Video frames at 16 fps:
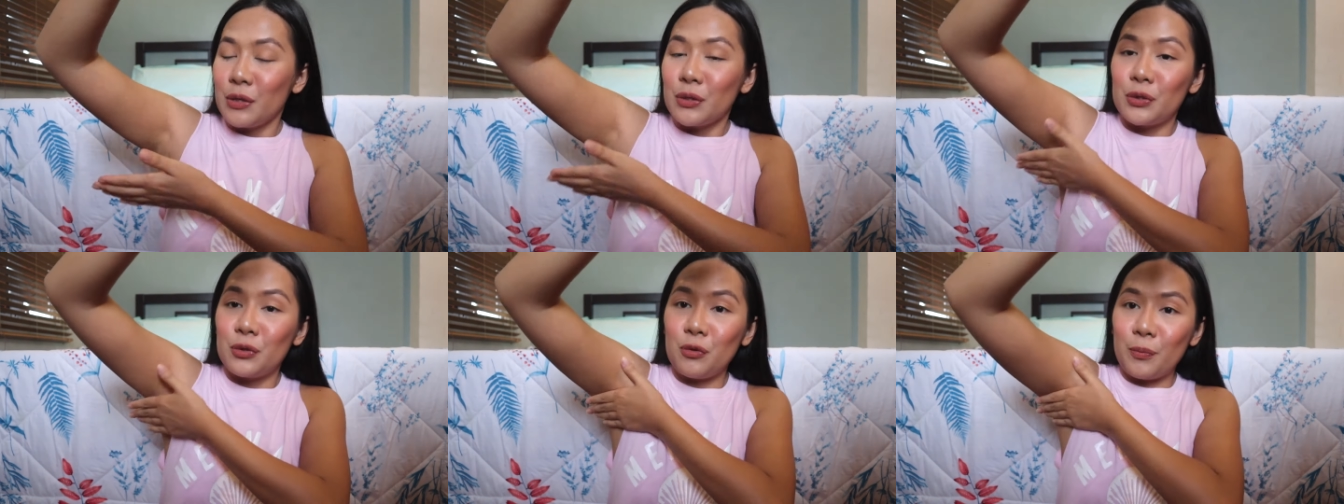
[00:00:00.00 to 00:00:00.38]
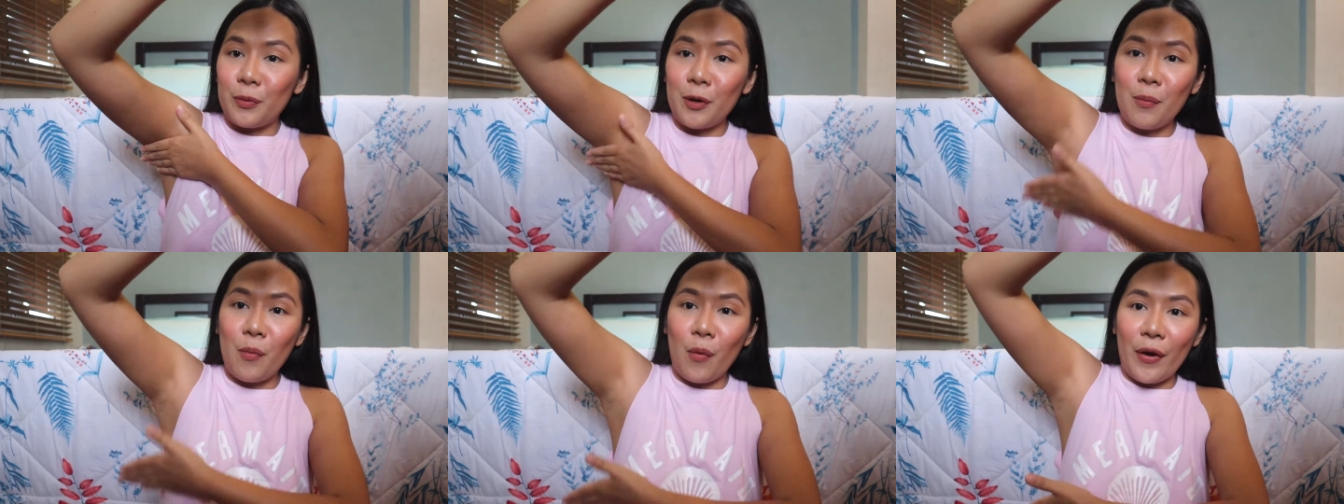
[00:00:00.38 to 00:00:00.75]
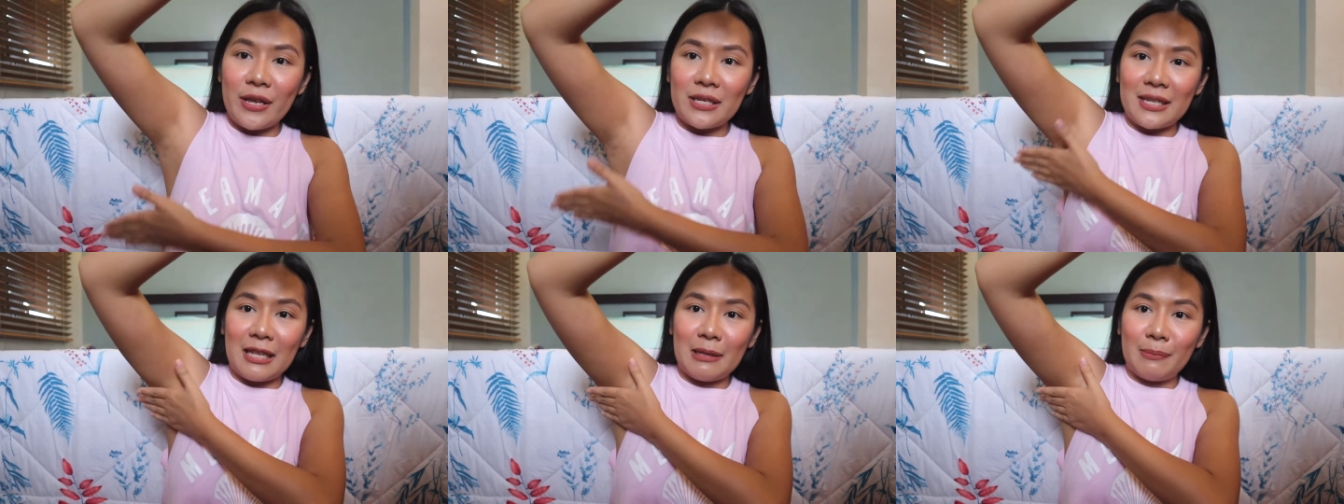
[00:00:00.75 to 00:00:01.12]
super
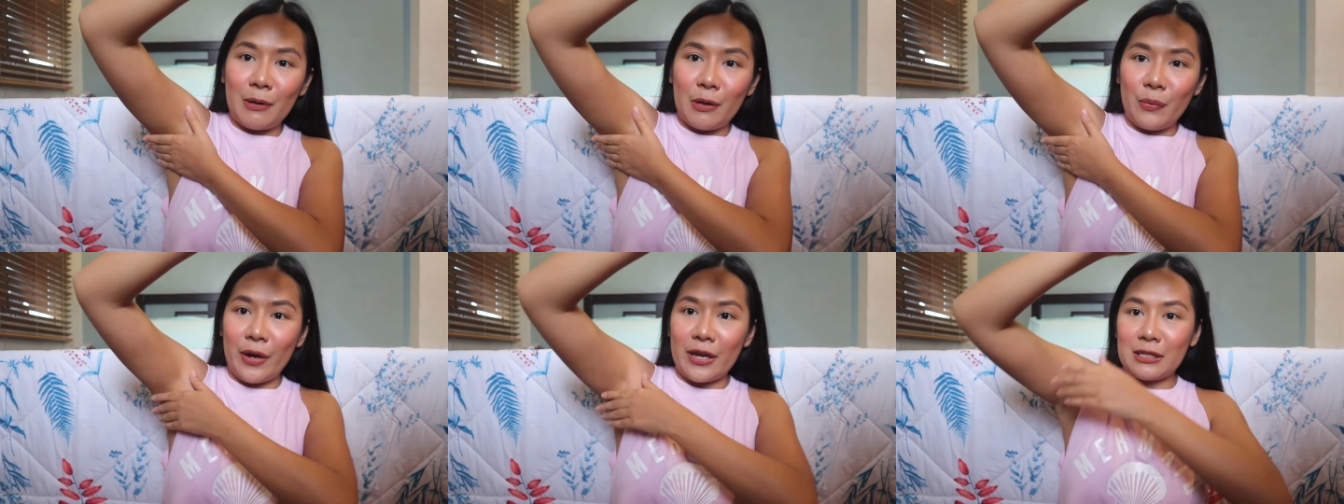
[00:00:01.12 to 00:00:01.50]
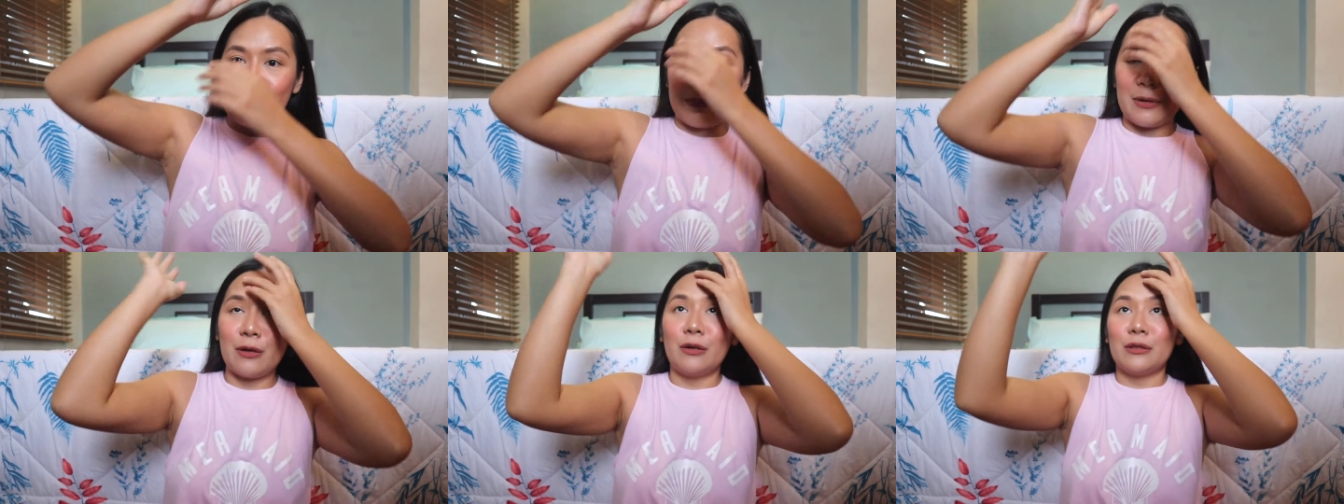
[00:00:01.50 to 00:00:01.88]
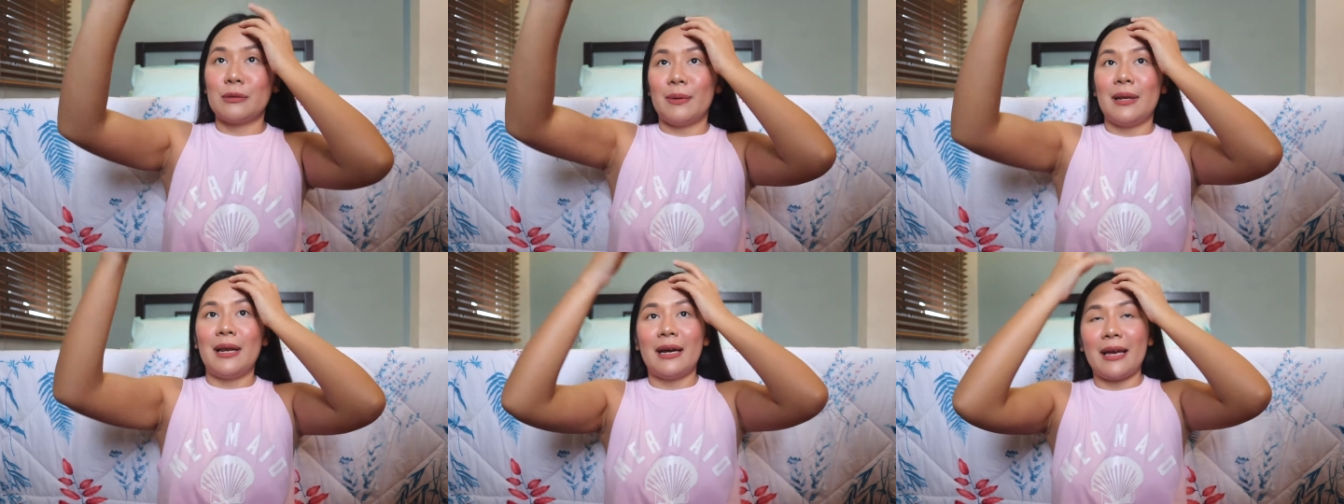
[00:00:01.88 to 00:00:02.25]
moist and pawis
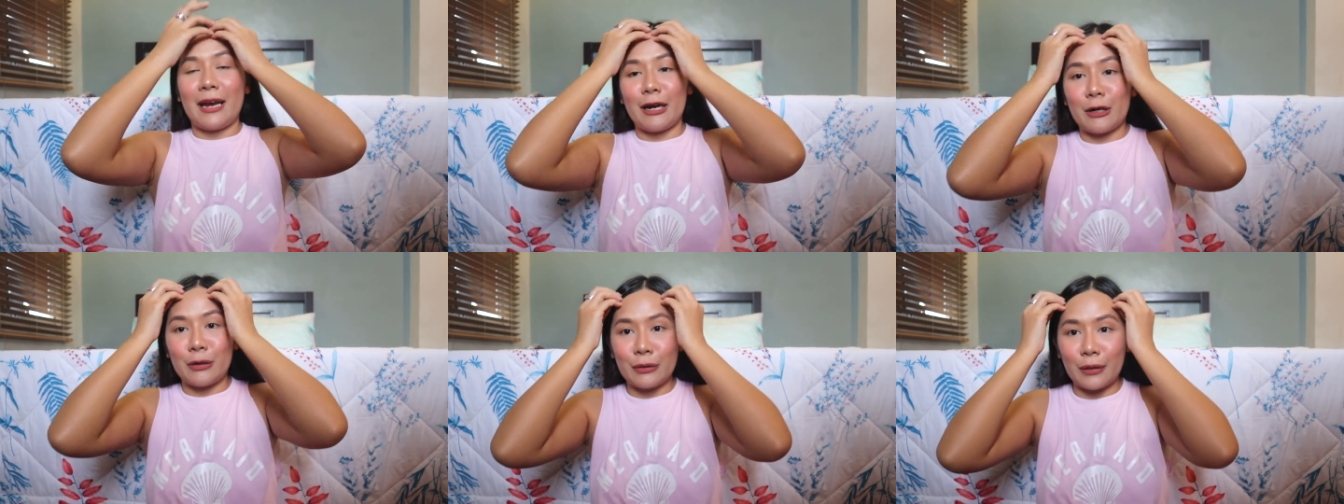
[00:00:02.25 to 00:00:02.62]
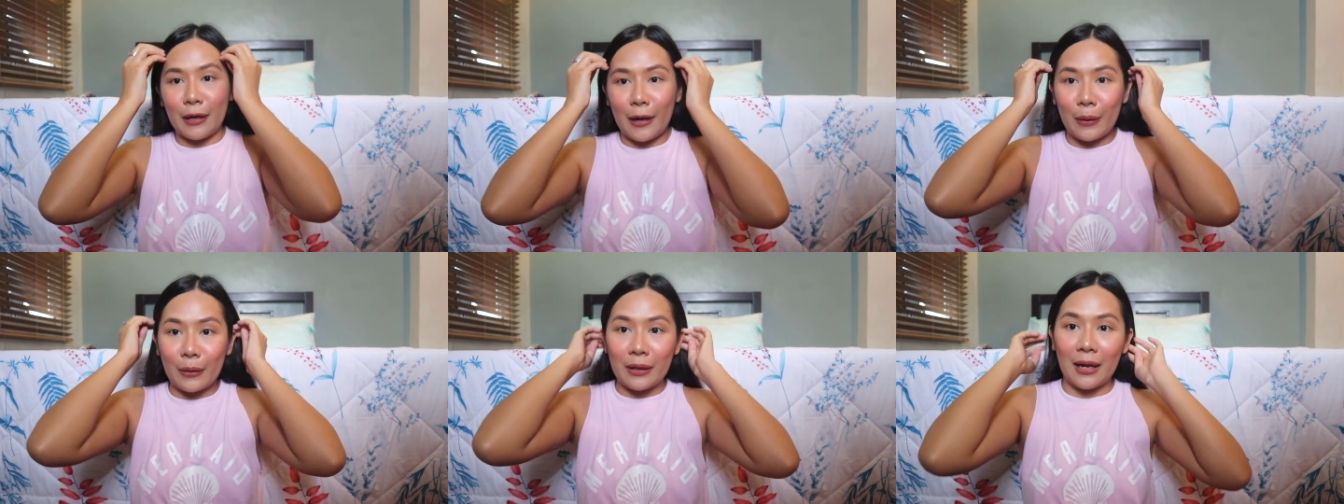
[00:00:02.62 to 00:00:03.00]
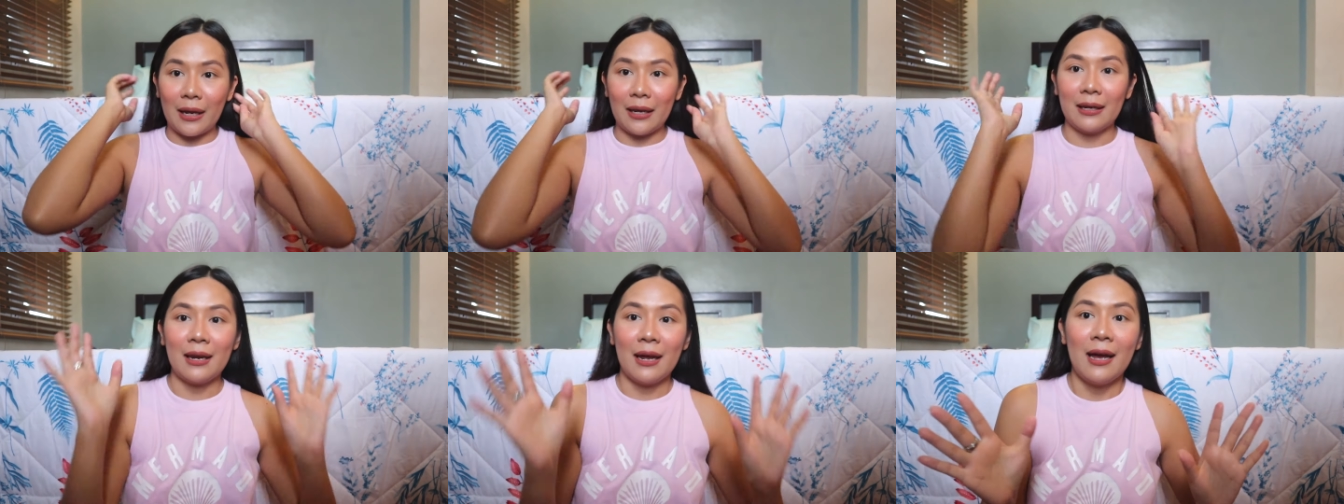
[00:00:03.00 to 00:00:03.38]
because walang aircon ngayon
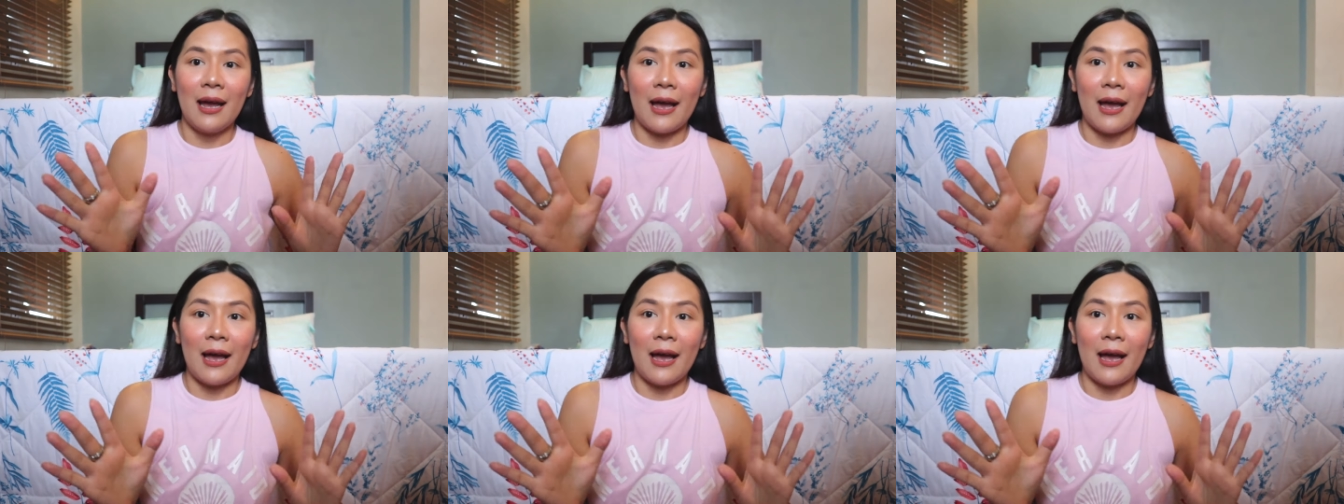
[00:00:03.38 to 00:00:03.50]
and